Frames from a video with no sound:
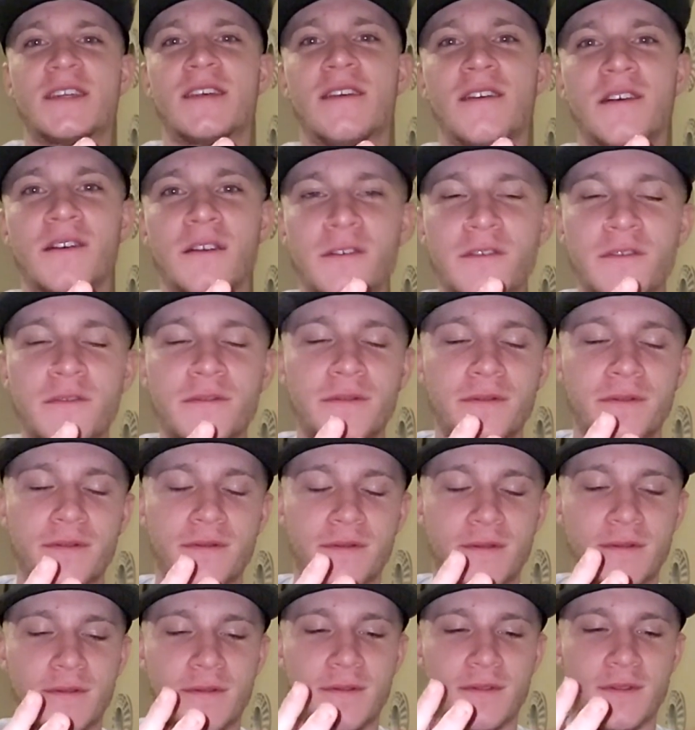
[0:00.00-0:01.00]
of,
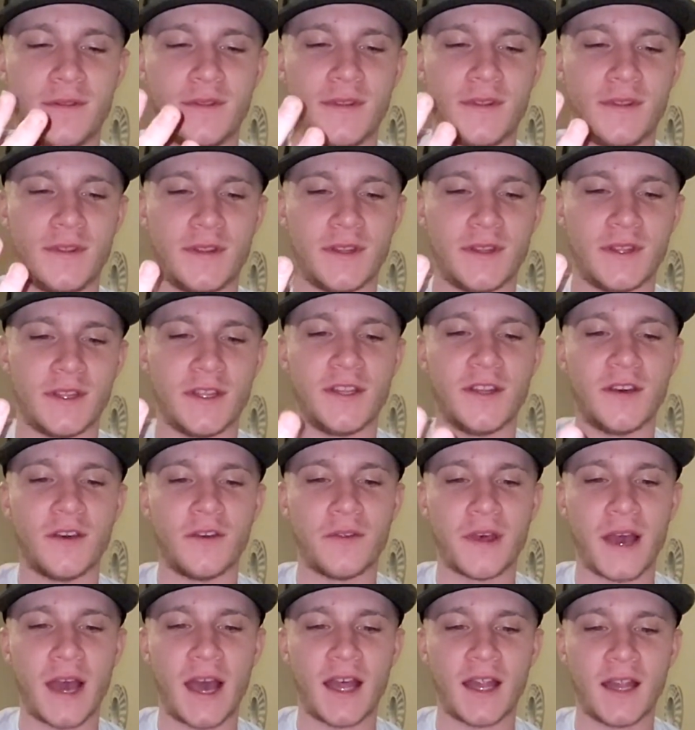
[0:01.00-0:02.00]
you
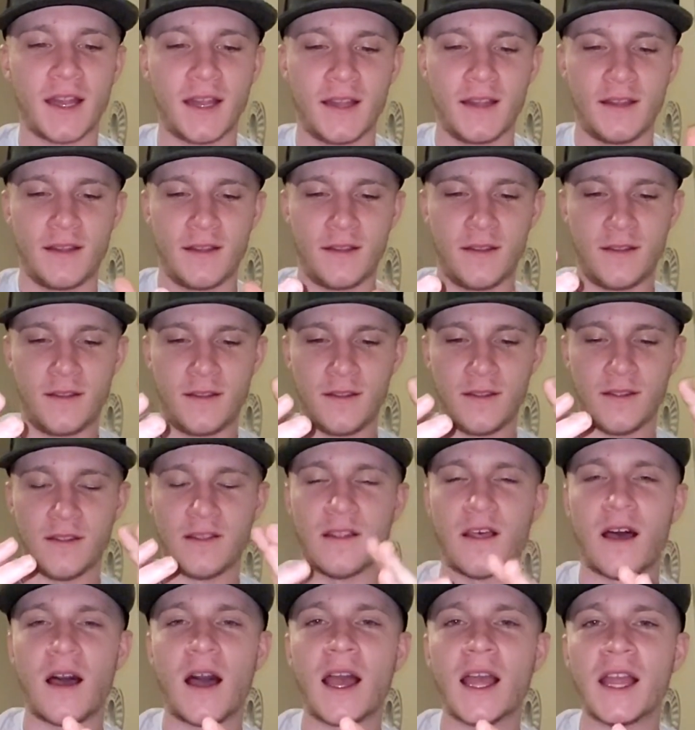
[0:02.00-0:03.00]
know, that
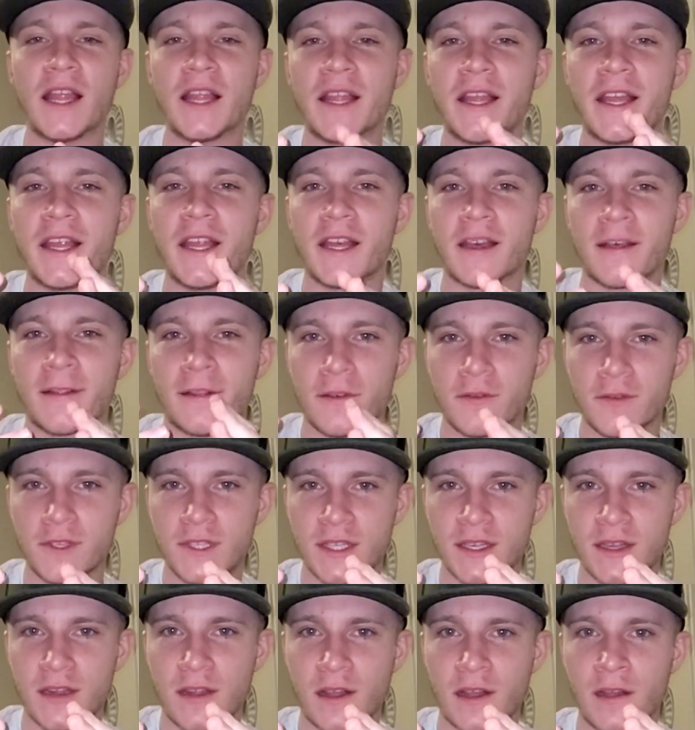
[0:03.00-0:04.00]
line getting
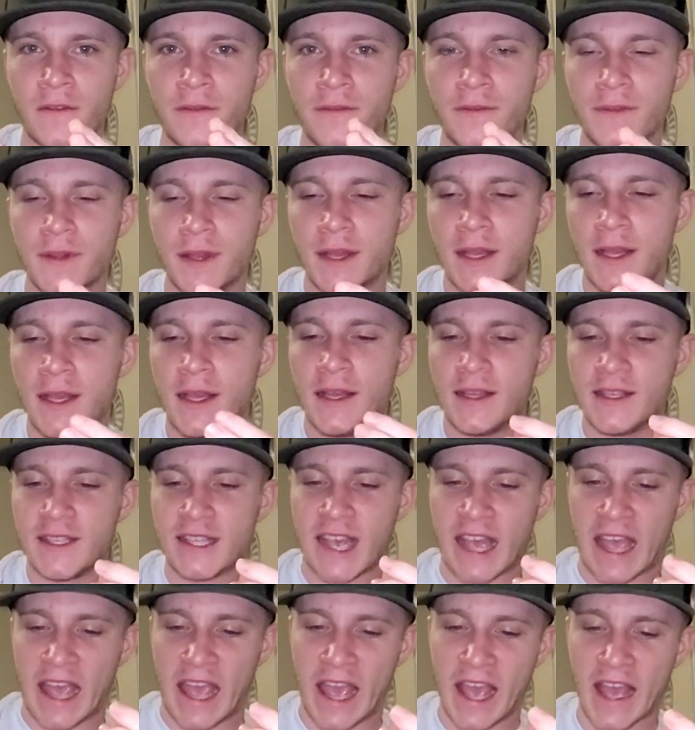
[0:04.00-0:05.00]
loose enough
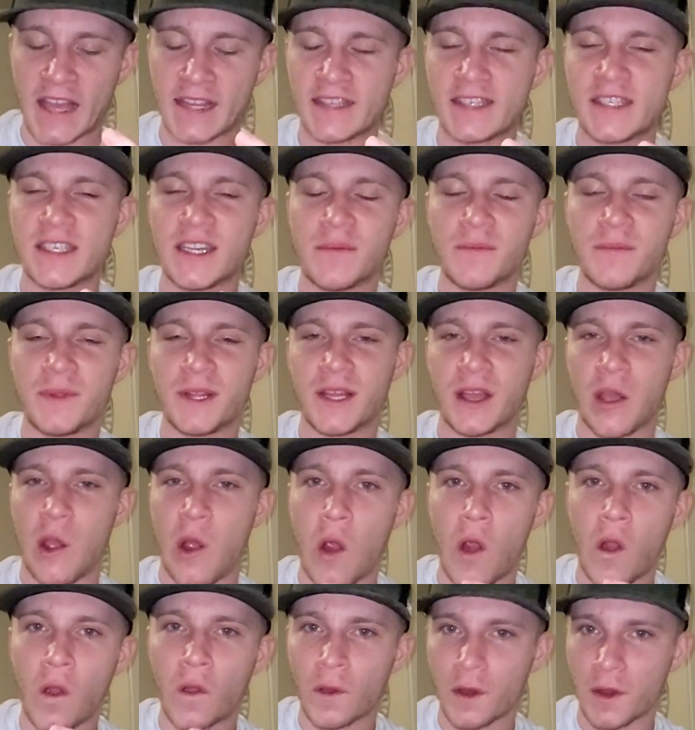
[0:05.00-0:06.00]
to hit something
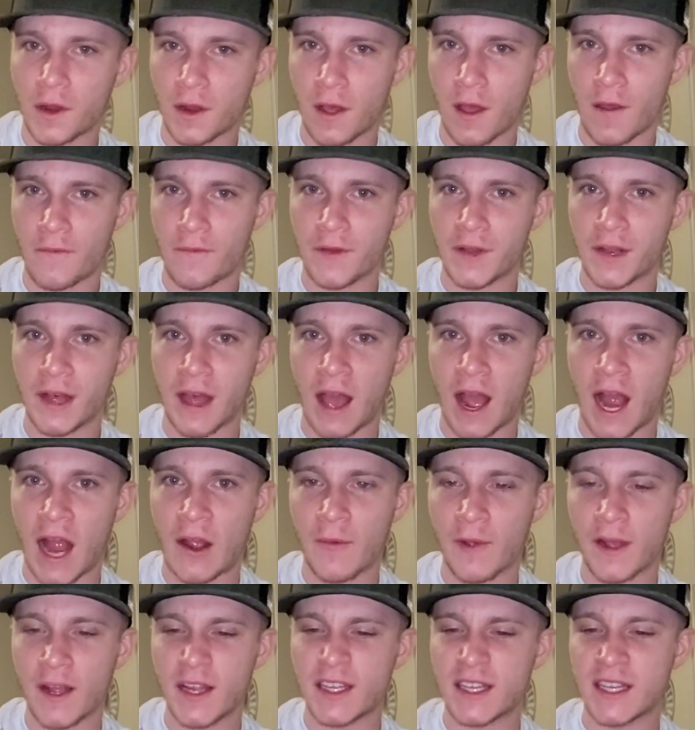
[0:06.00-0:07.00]
hard enough on the
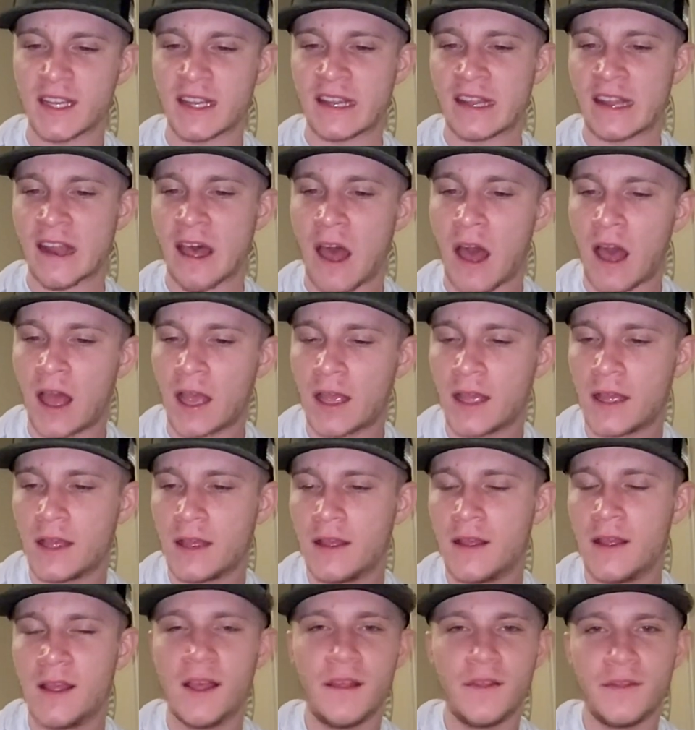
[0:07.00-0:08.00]
highway to knock
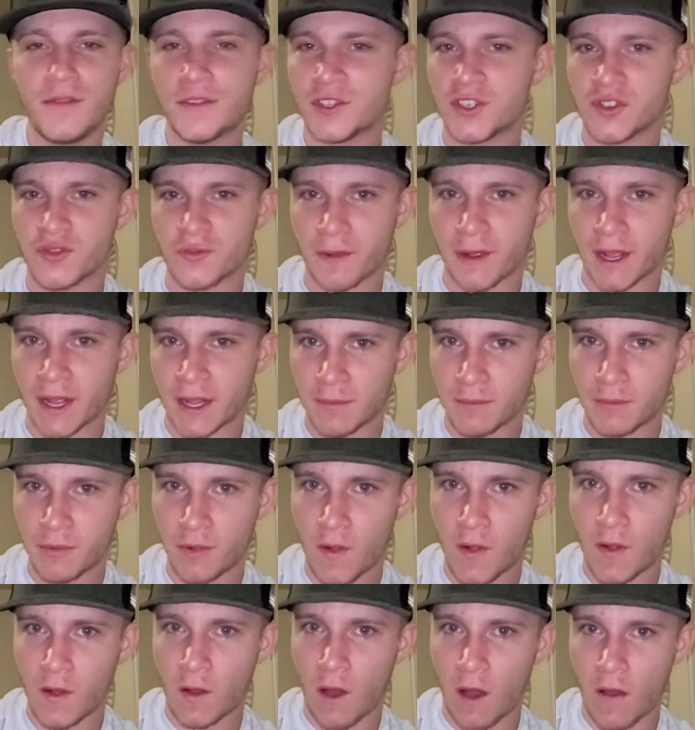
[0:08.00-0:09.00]
the drain
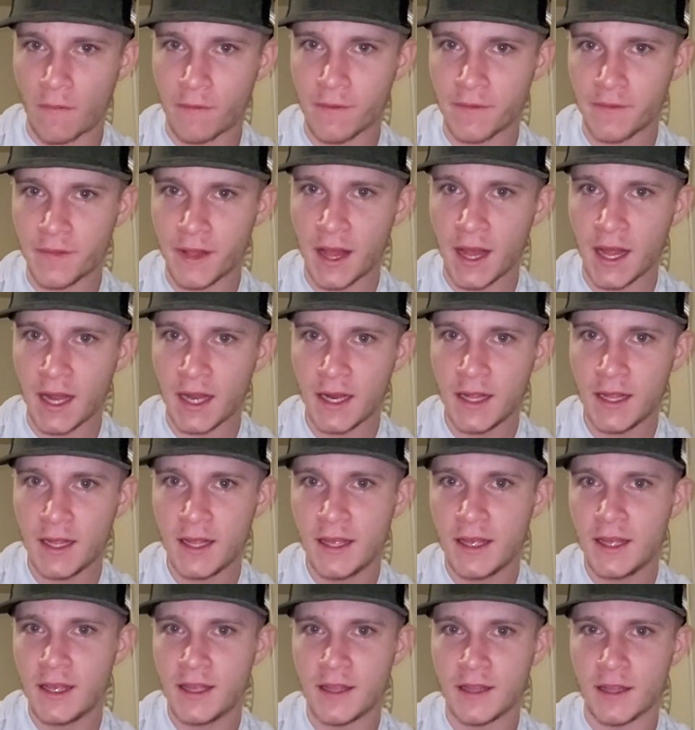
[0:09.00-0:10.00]
plug off of that,
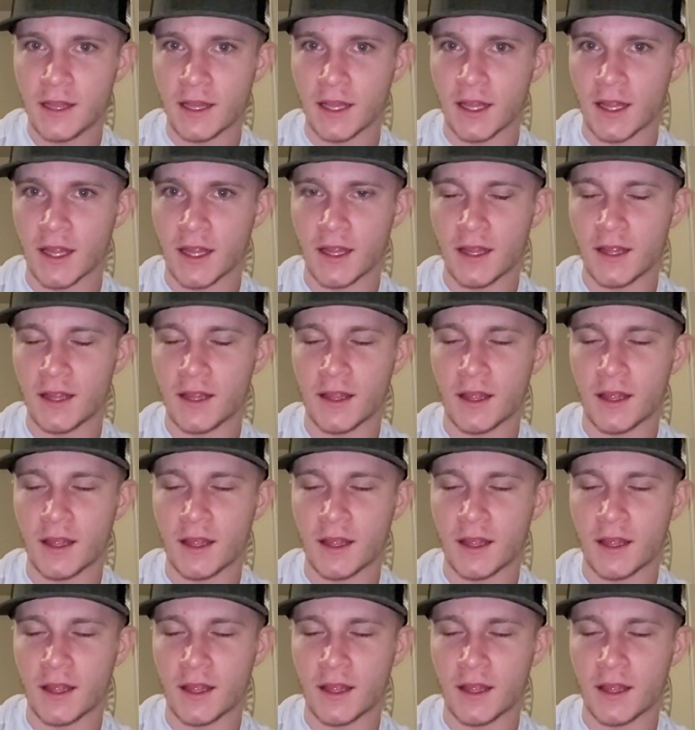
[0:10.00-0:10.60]
it